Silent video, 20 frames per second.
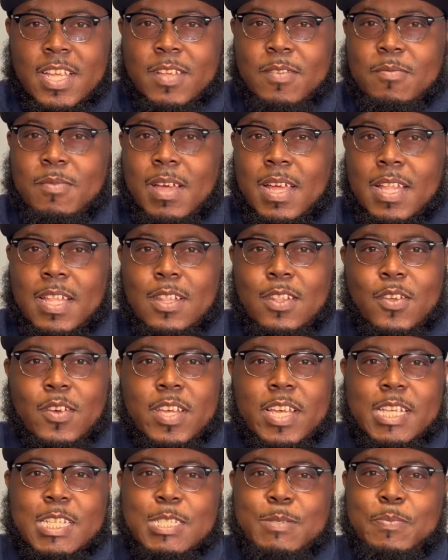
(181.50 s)
My
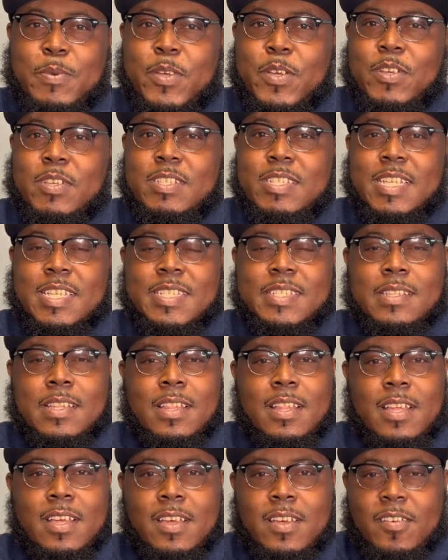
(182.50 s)
Lord, experience his
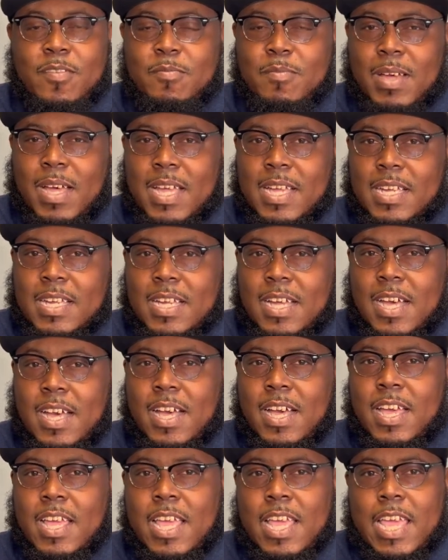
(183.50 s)
love, my
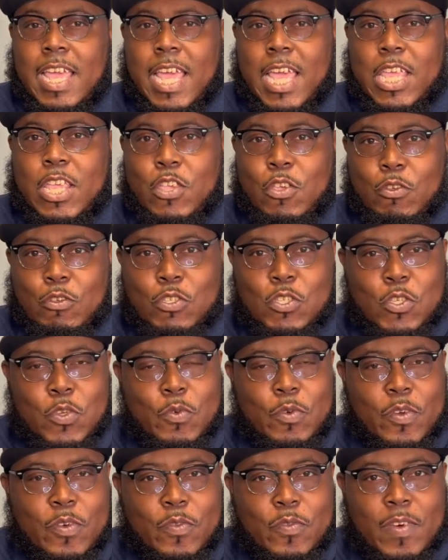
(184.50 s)
God. And you too
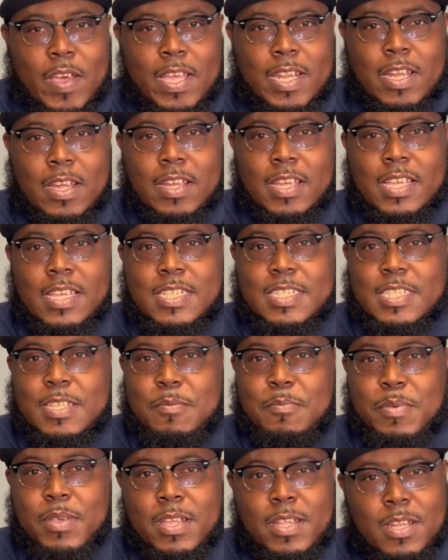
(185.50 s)
will find out he's
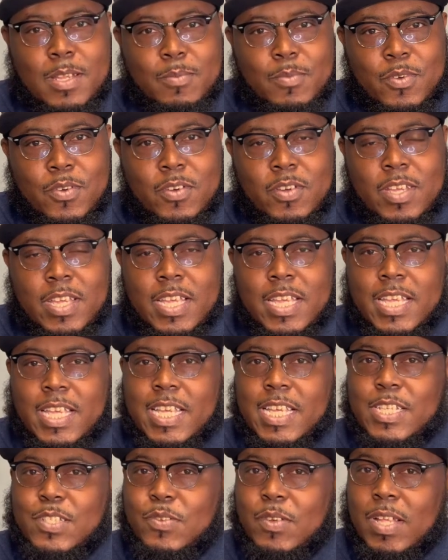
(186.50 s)
dependable.
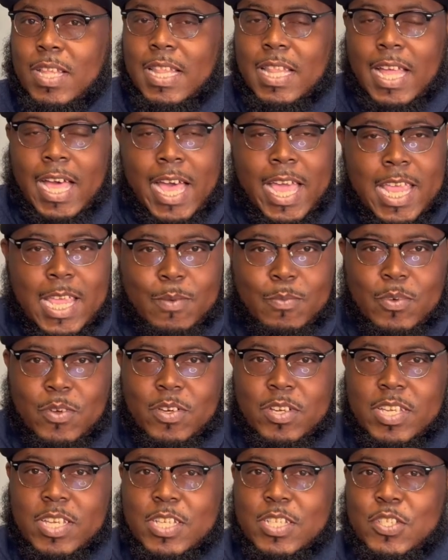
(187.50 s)
He's
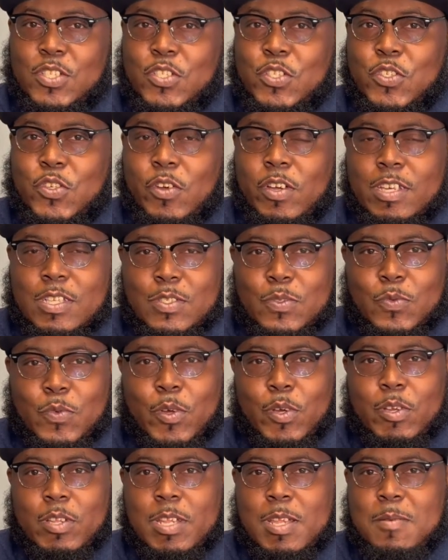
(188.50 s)
reliable. He's
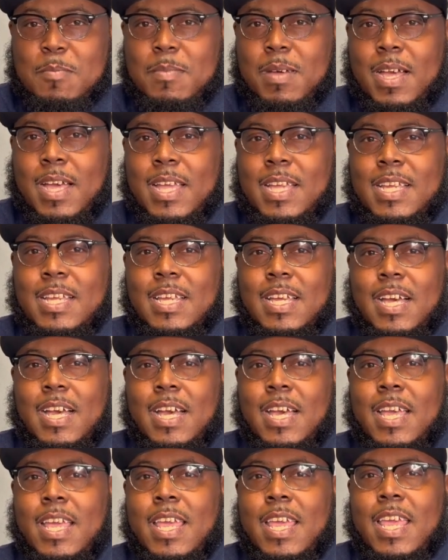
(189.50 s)
trustworthy, my
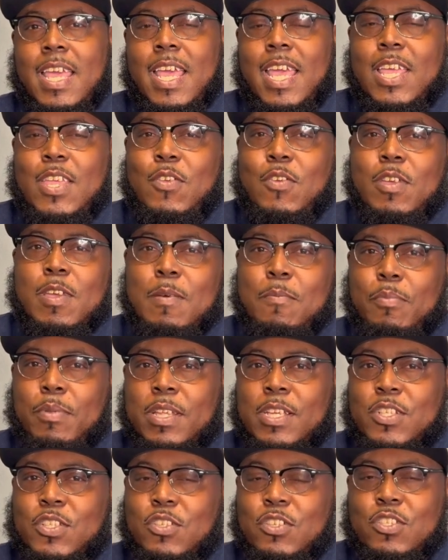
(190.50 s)
God. And you can
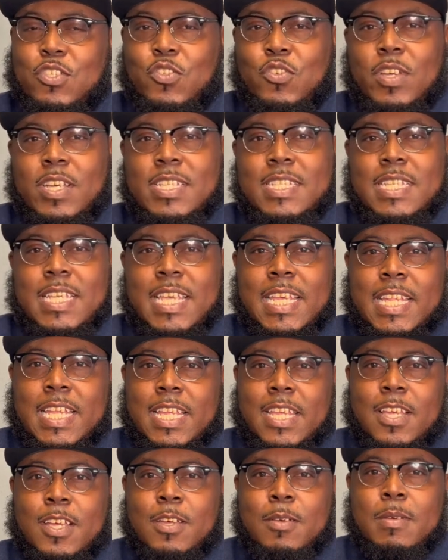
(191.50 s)
place your trust in
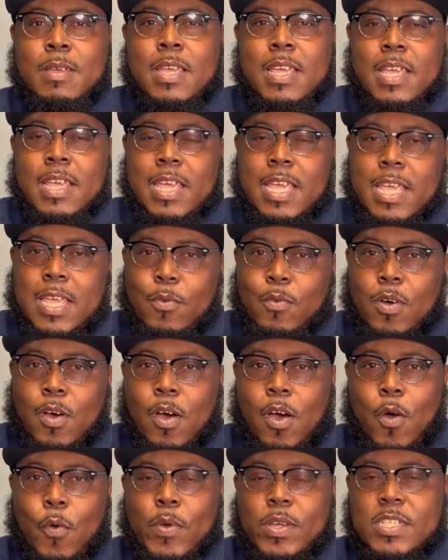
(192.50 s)
him and he will
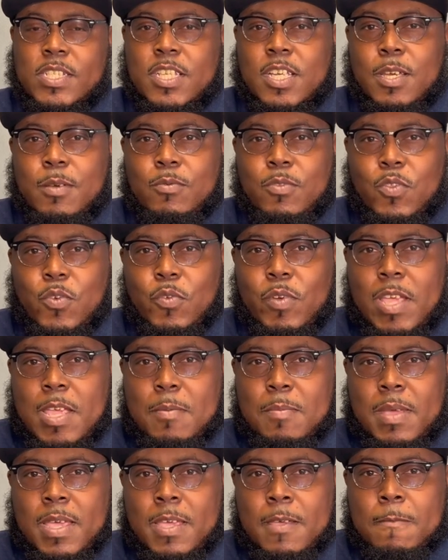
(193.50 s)
always come through.
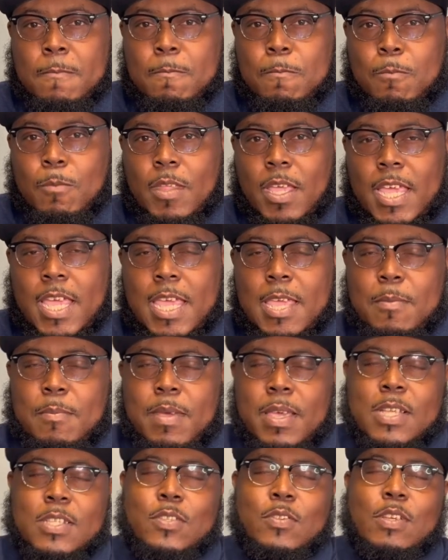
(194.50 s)
Amen.
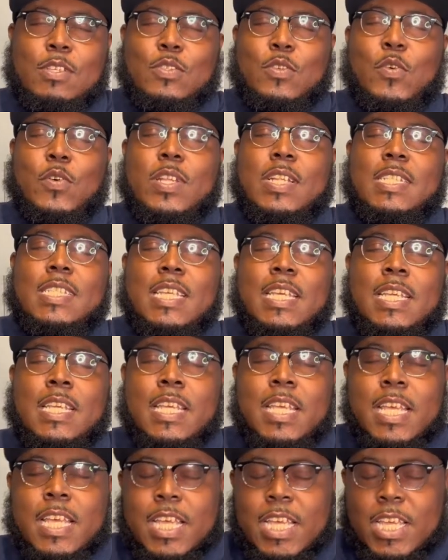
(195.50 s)
Amen. So let's go ahead and take
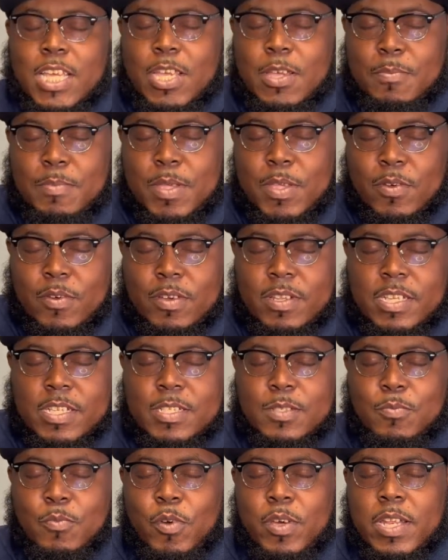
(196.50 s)
communion on
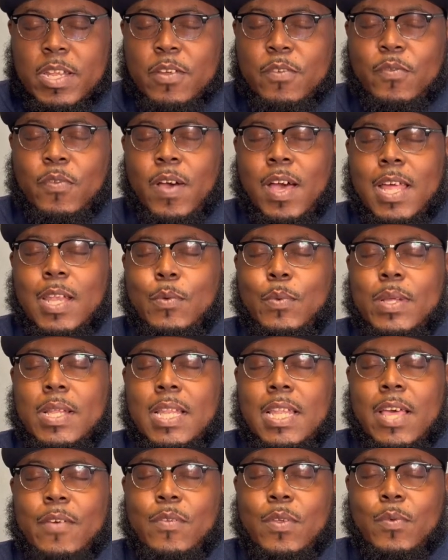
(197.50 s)
this morning. Father, we
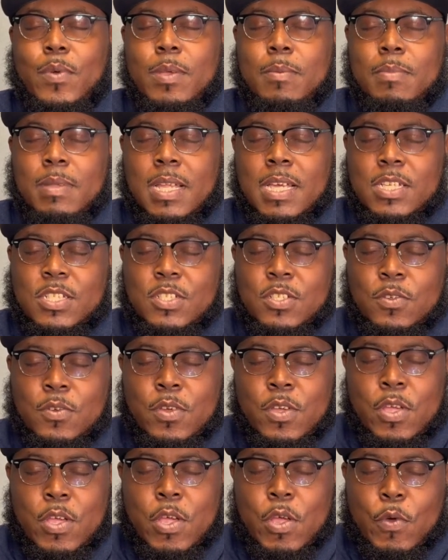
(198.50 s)
love you. We bless you.
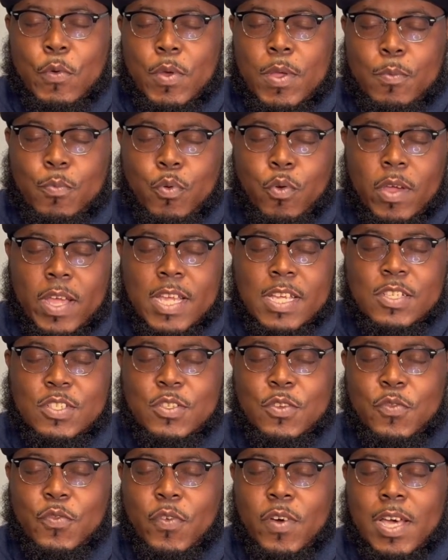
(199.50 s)
We praise
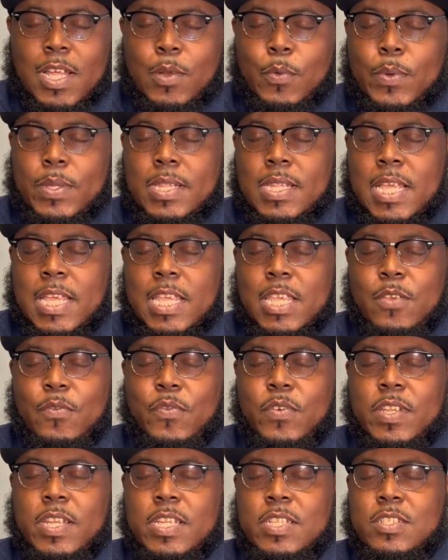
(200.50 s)
you, Father. We thank you
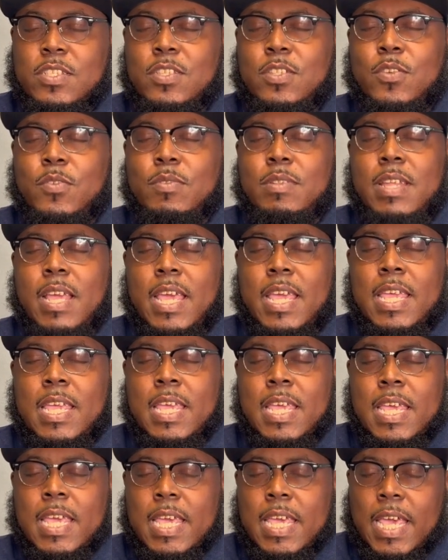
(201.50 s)
for this new day
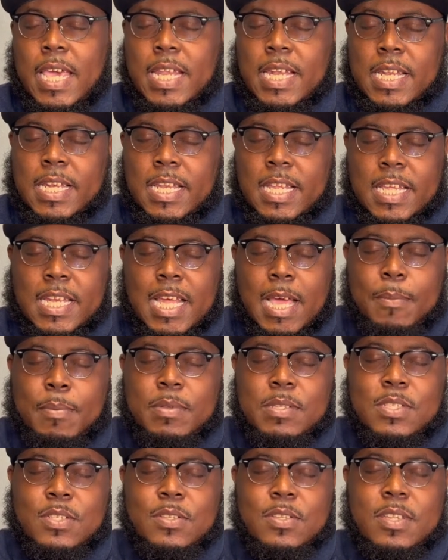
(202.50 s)
and another
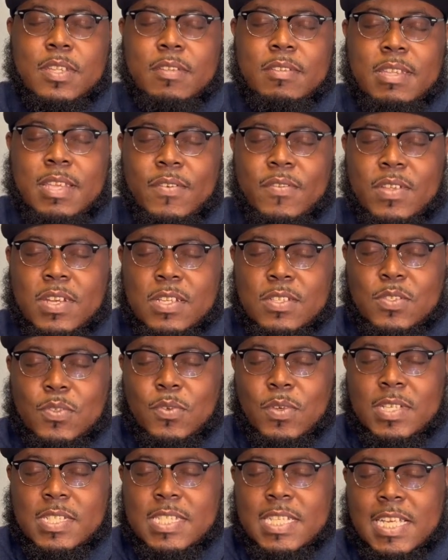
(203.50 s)
opportunity given
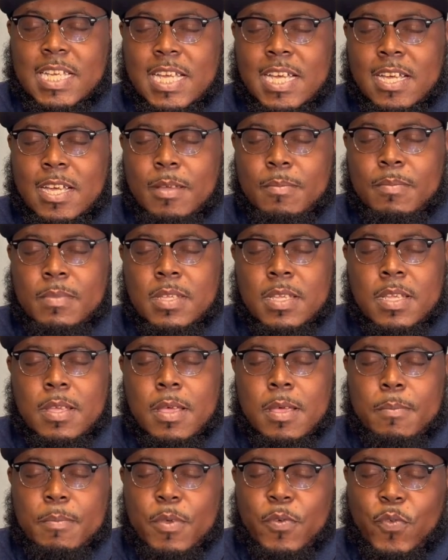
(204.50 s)
unto us to come
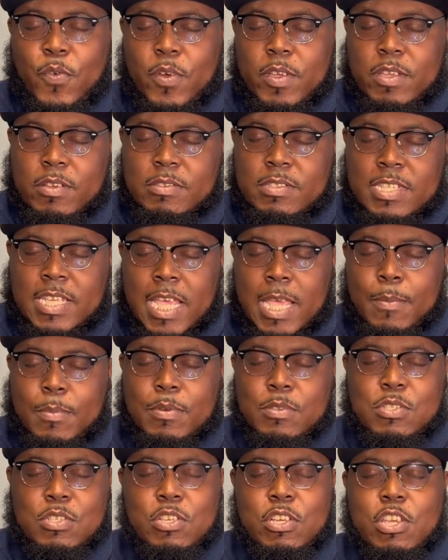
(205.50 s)
before your
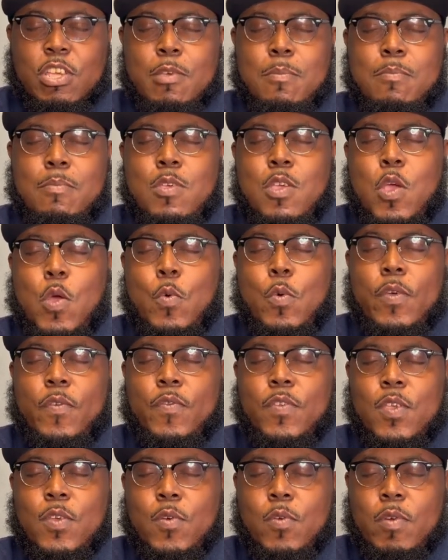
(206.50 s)
table to commune
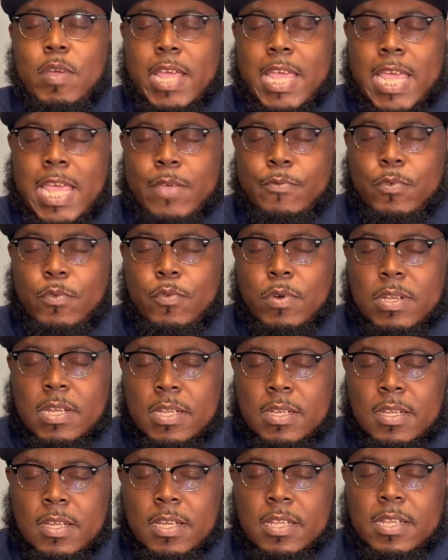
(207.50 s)
with you and one
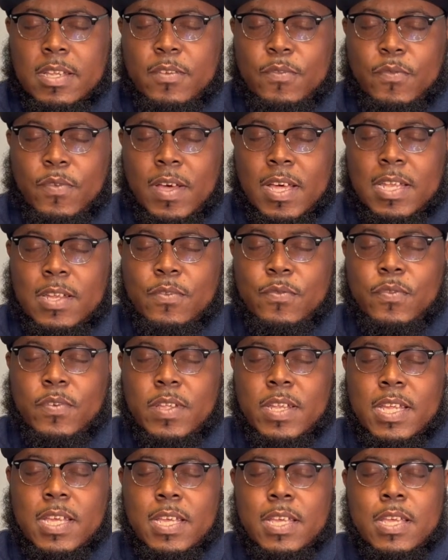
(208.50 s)
another. And Father,
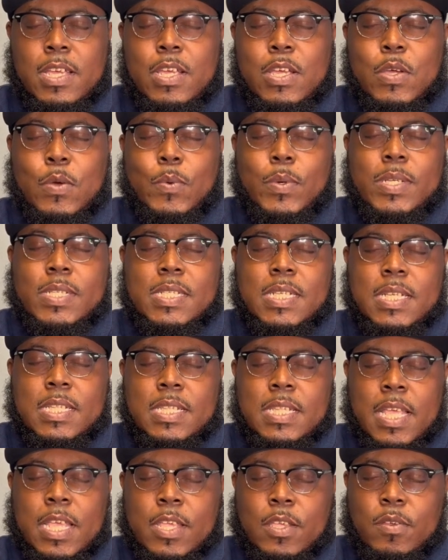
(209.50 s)
for that, we say
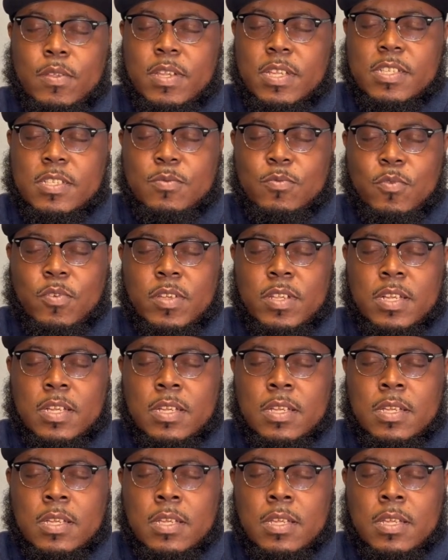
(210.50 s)
thank you this morning.